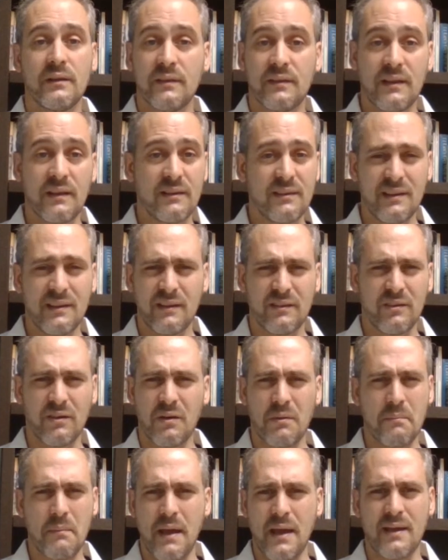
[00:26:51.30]
these things are
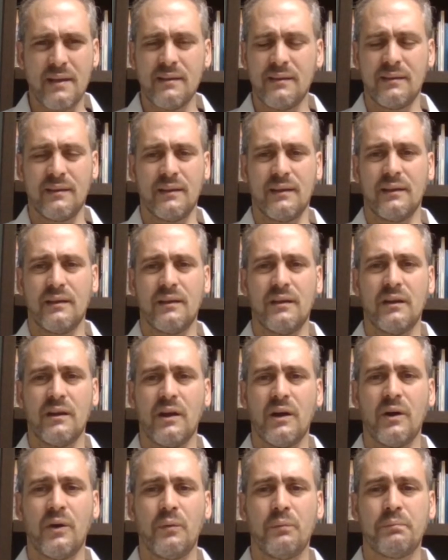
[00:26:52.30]
amazing,
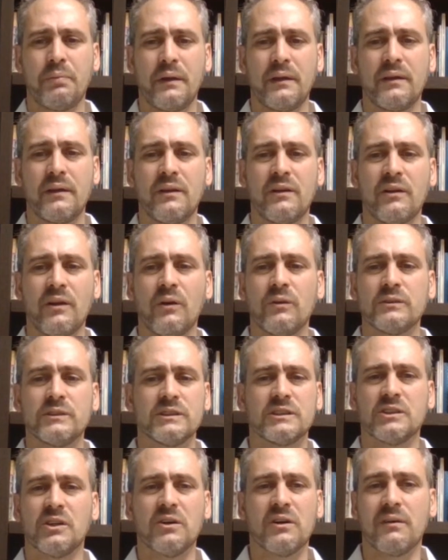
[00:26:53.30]
but you don't
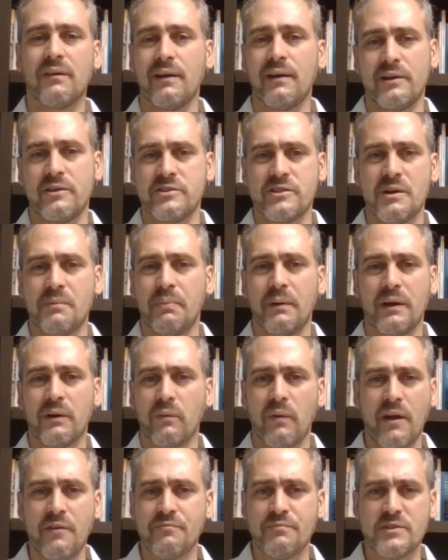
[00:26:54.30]
just turn around and jump on a
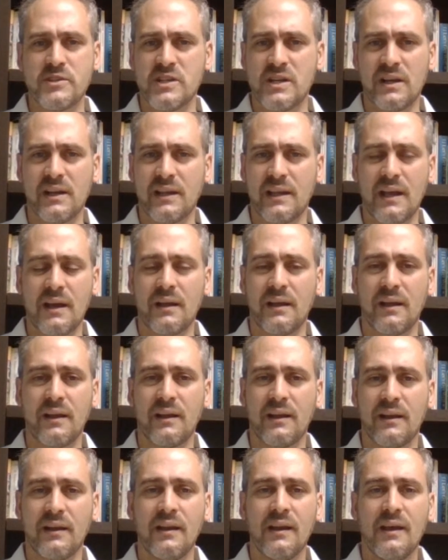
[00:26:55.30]
Rife machine
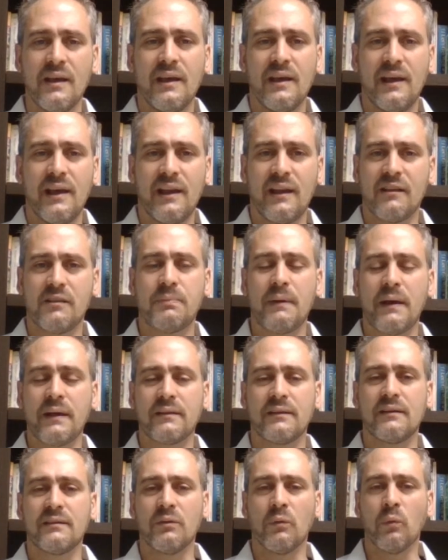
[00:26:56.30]
and
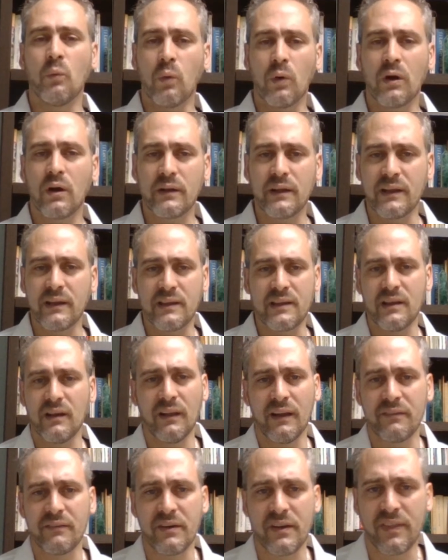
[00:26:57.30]
expect it to work and
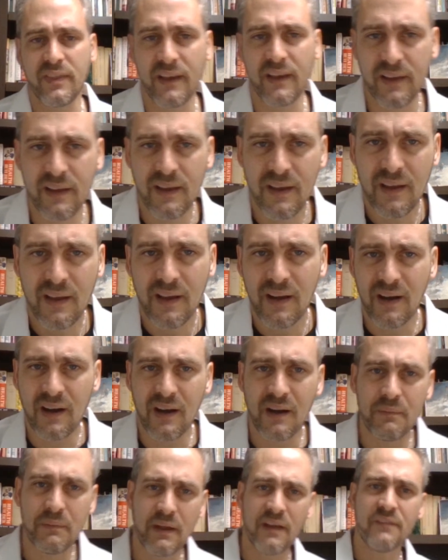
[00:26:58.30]
kill everything
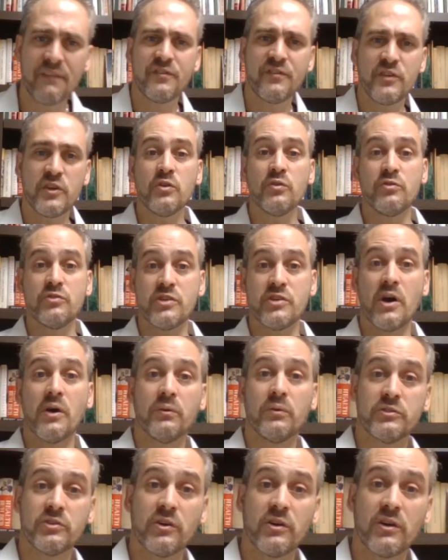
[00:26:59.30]
if you
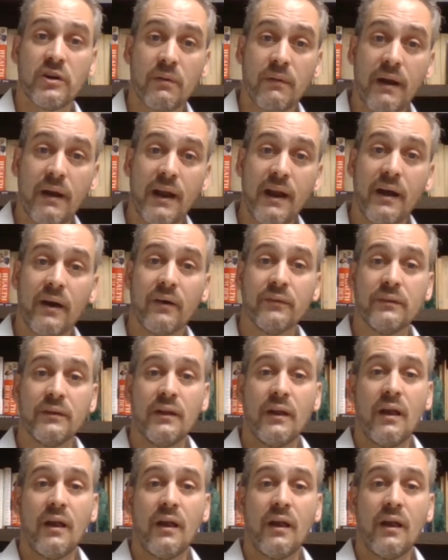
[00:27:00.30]
don't turn around